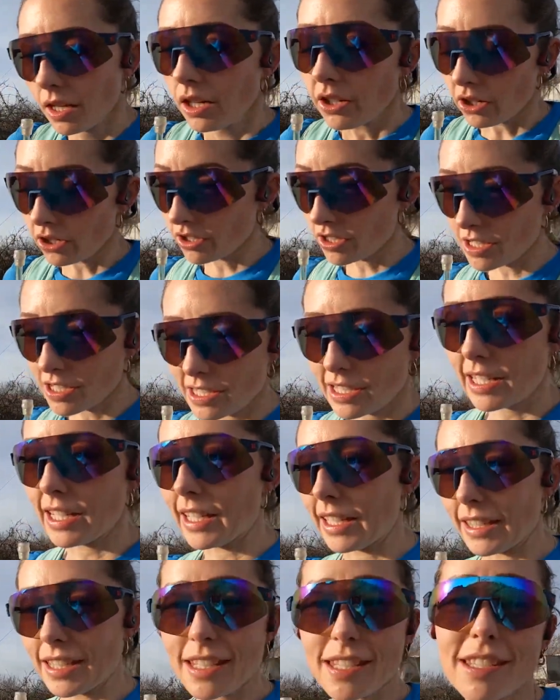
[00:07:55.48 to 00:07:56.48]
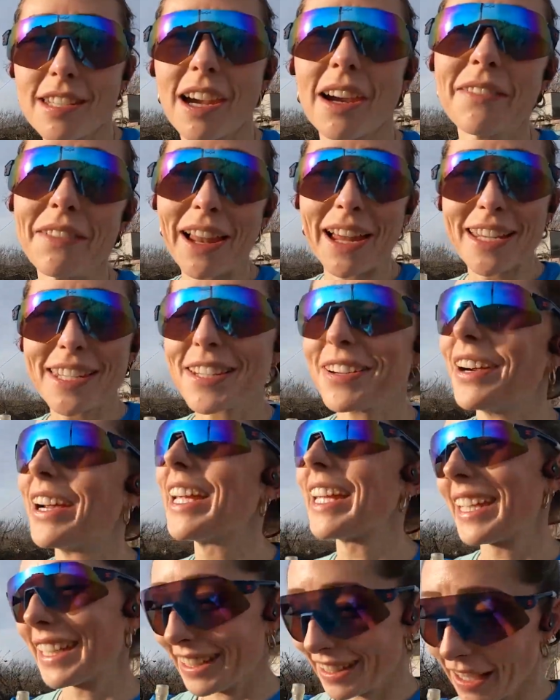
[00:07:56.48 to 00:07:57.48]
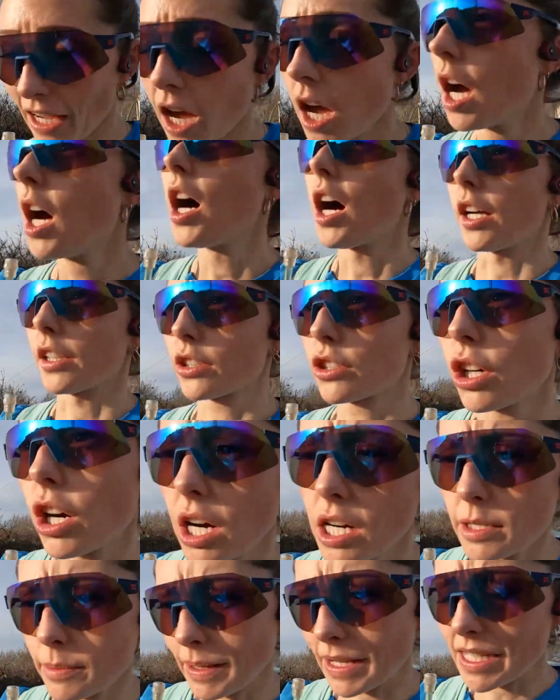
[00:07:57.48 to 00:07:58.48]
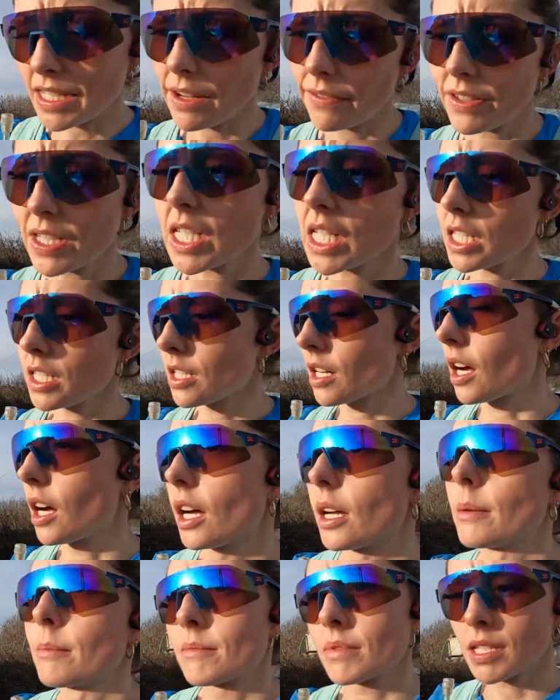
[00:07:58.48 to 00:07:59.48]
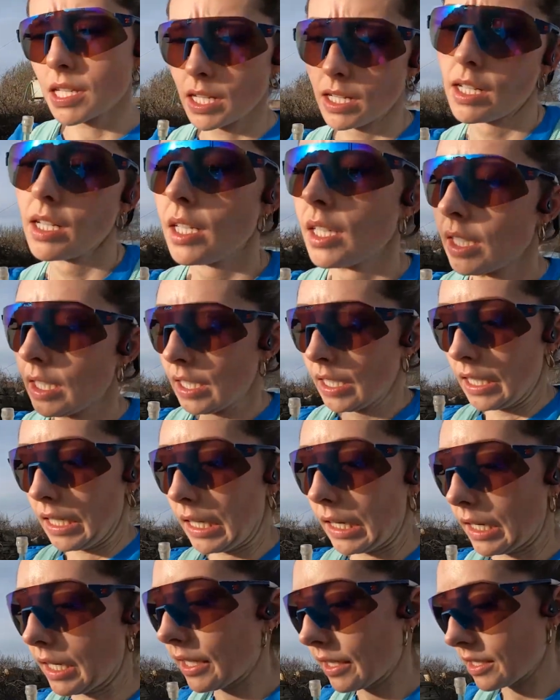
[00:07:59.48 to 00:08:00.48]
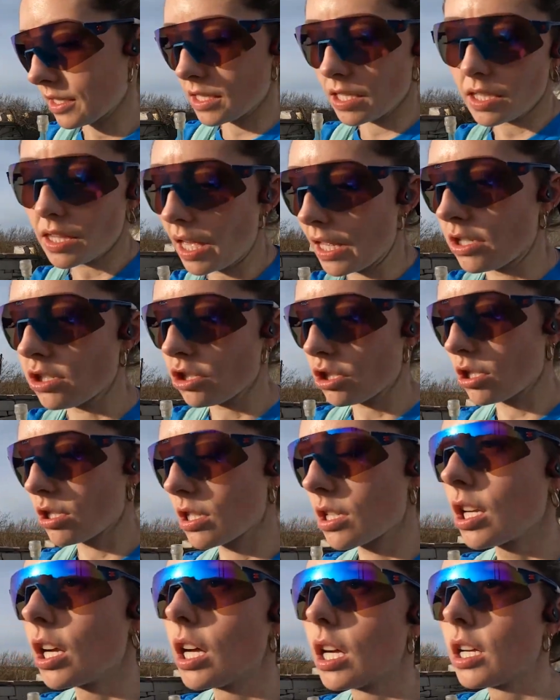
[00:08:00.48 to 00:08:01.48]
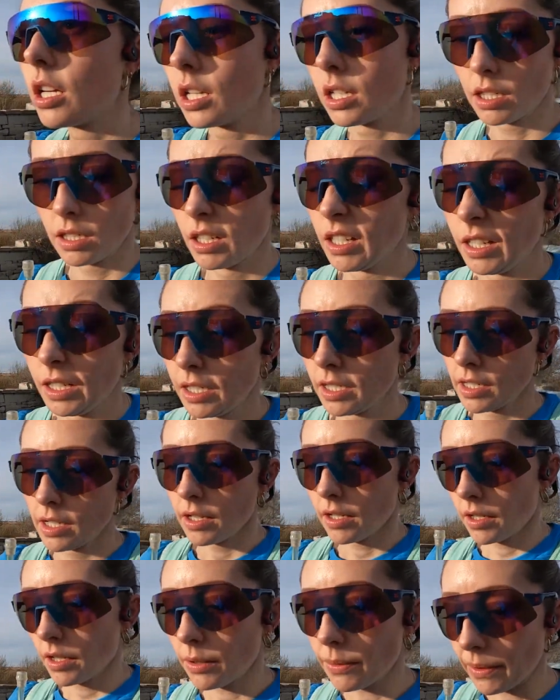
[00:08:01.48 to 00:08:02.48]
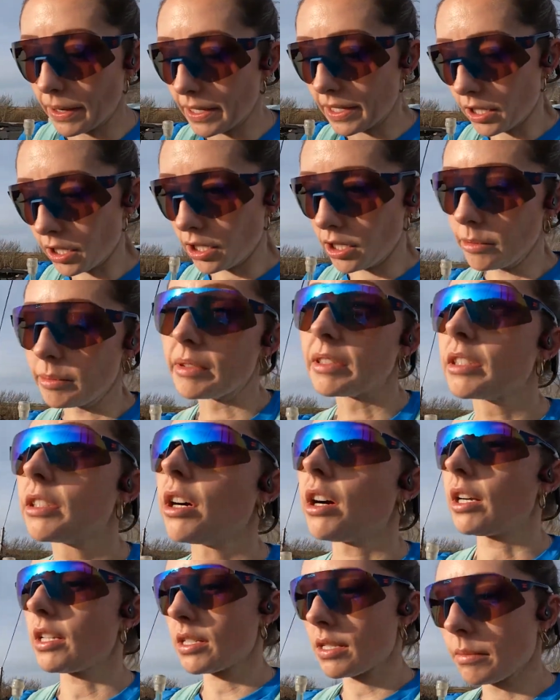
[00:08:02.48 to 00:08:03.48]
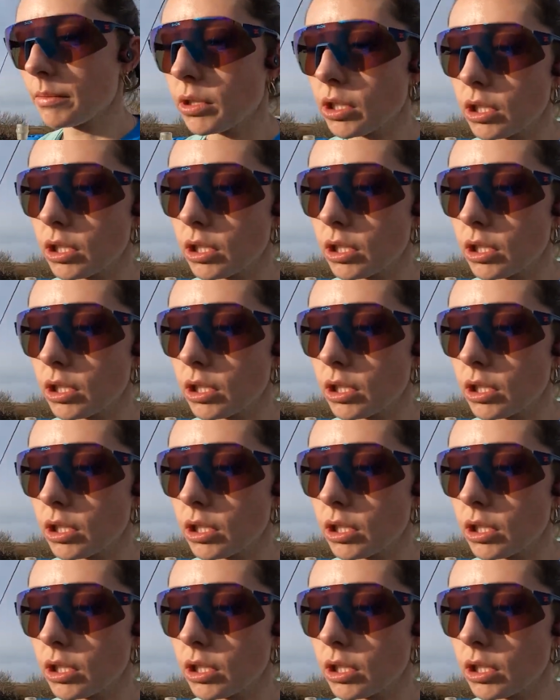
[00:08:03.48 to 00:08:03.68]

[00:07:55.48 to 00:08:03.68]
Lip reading: Honestly, this time last week I'd cried about 17 times and then just went home and cried some